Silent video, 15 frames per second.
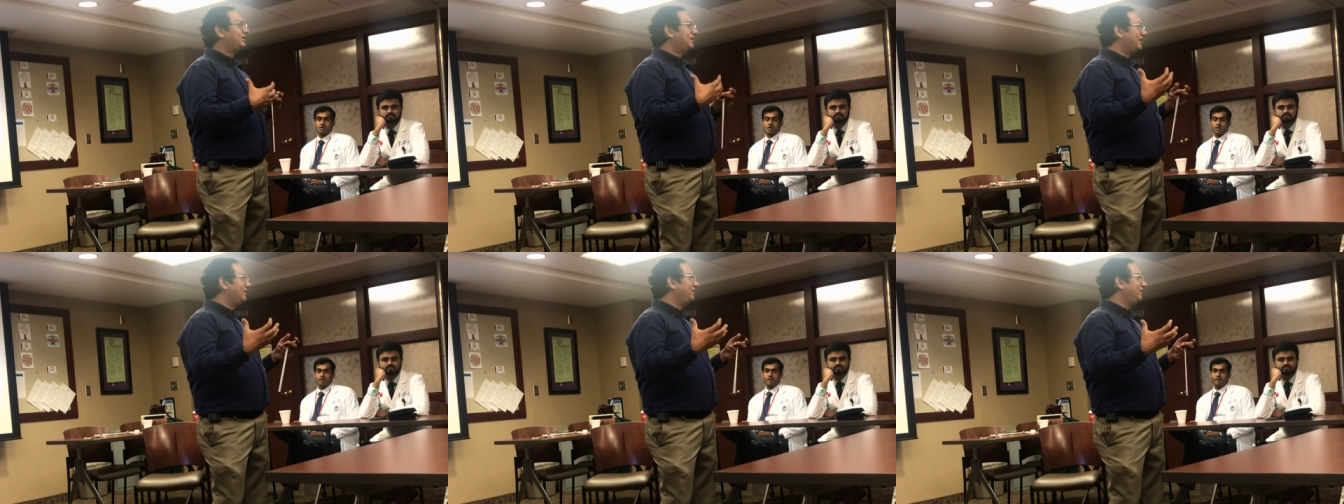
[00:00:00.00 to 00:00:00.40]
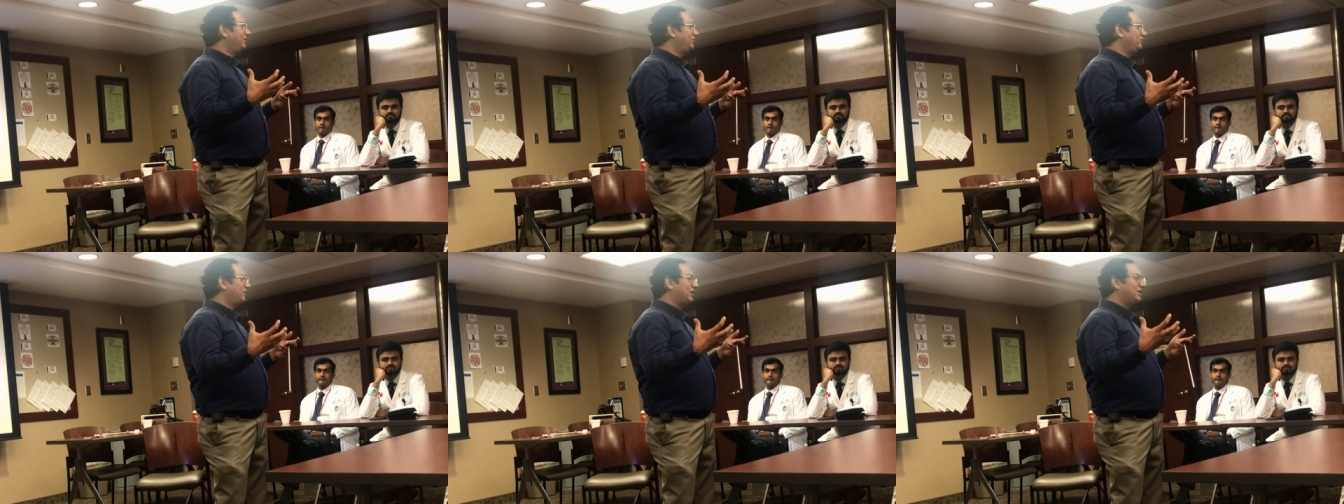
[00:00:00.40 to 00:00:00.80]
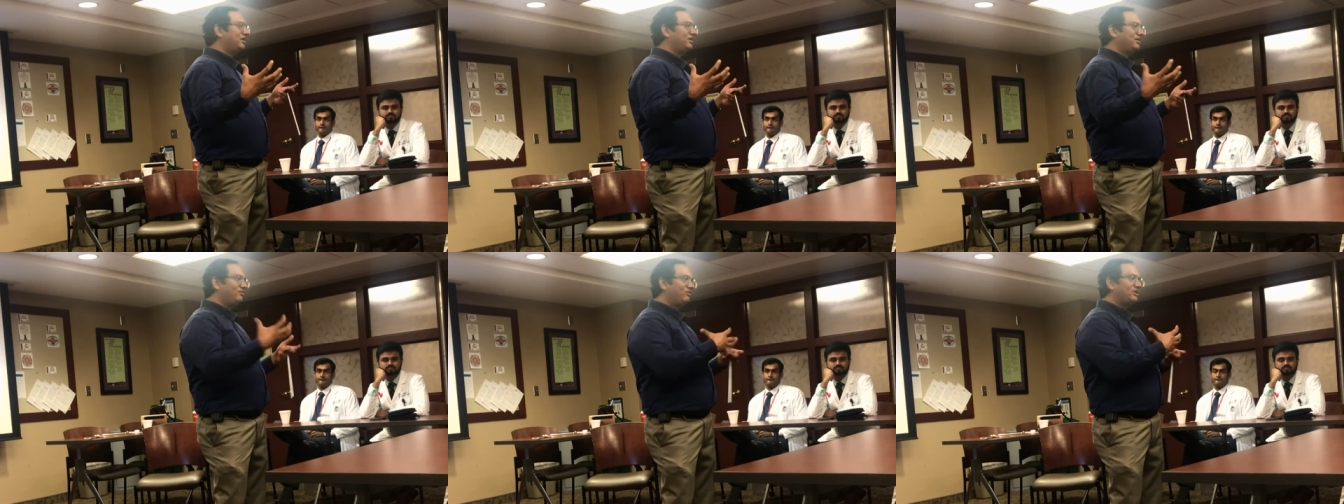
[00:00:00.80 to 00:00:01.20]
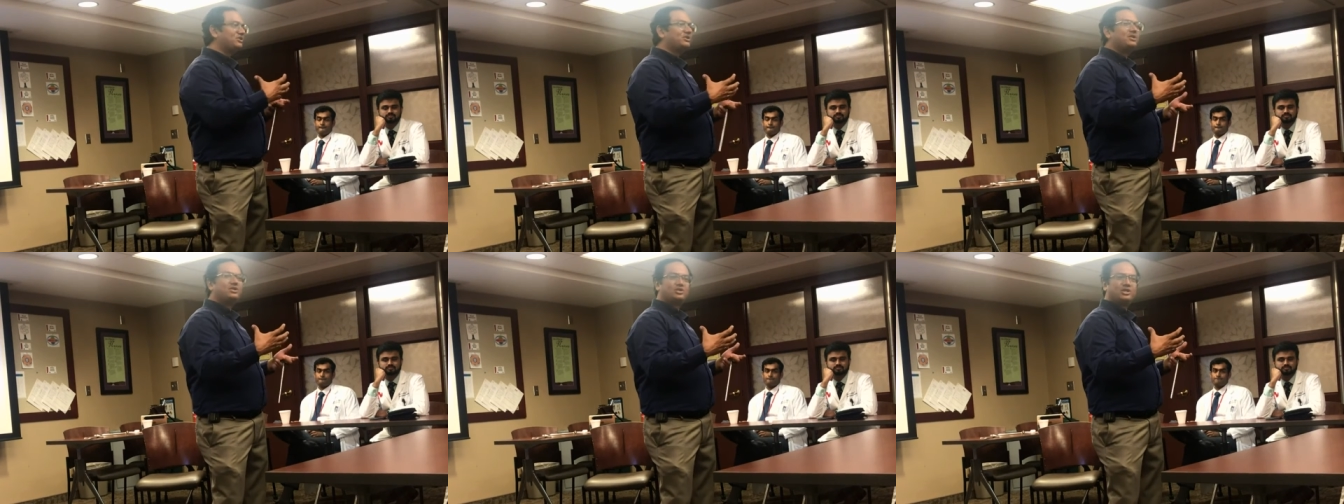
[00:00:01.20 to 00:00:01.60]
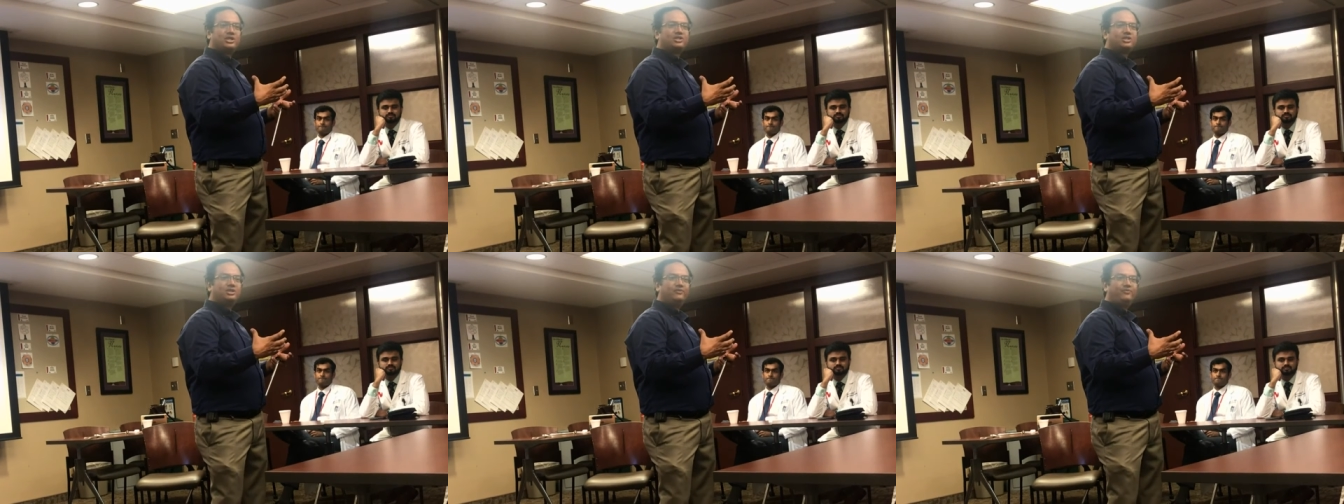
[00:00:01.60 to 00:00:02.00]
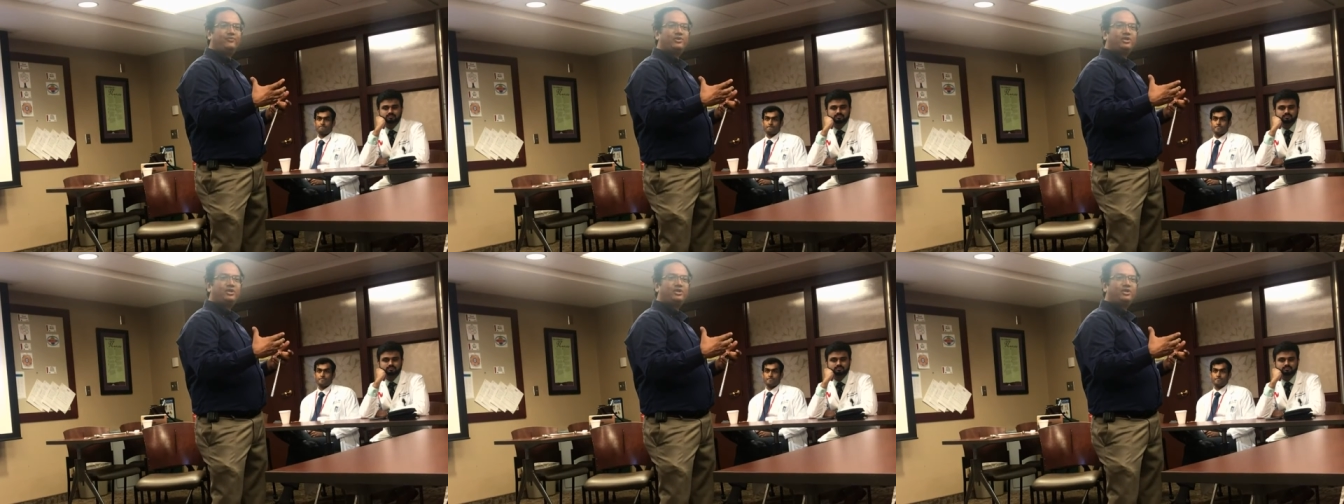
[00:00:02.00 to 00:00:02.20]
then you get a reflex contraction.